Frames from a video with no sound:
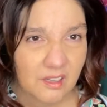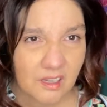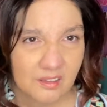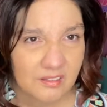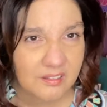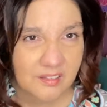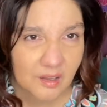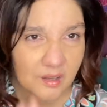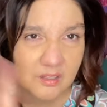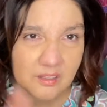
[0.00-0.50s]

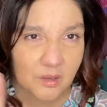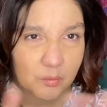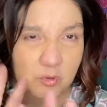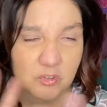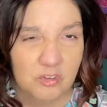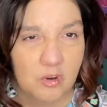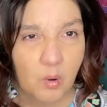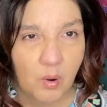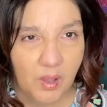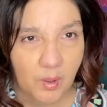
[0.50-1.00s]
There was
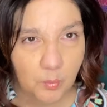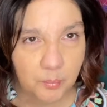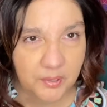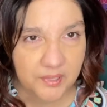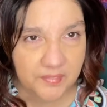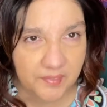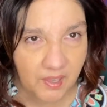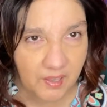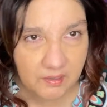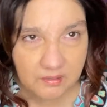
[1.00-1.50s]
no helping
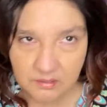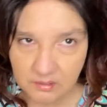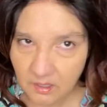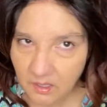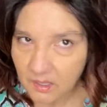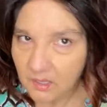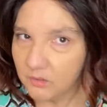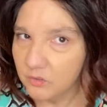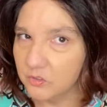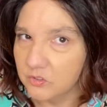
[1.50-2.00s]
that.
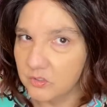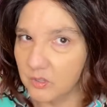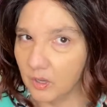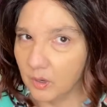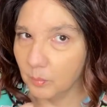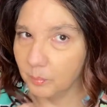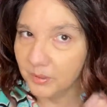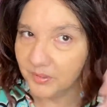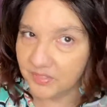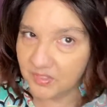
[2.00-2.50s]
So,
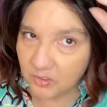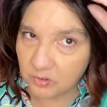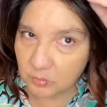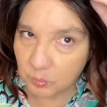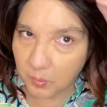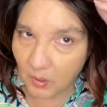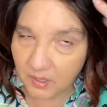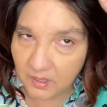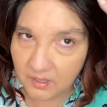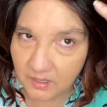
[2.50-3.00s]
but this
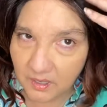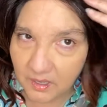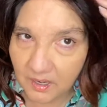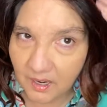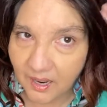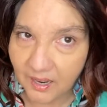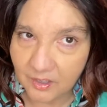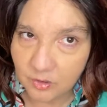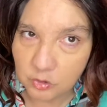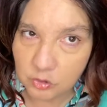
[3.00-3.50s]
one
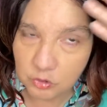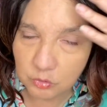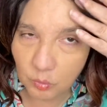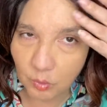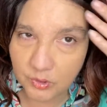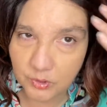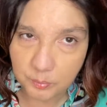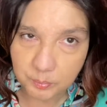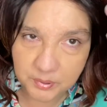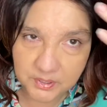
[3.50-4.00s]
has shorter
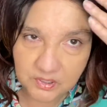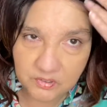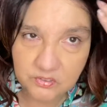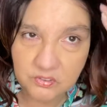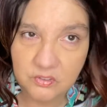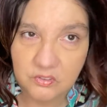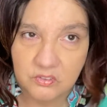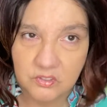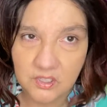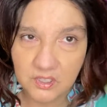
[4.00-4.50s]

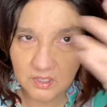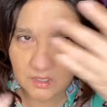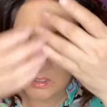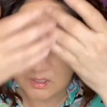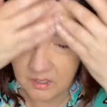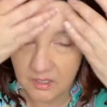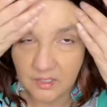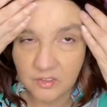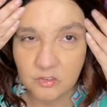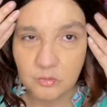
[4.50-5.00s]
pieces here.
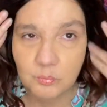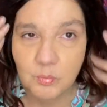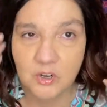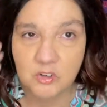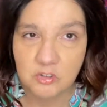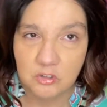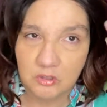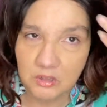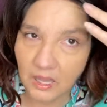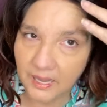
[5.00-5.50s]
It's much
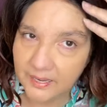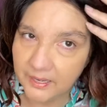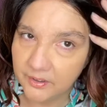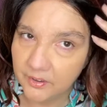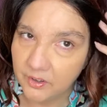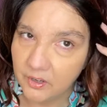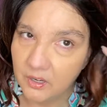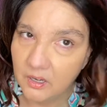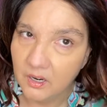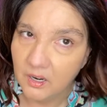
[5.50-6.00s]

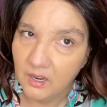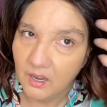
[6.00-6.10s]
lighter.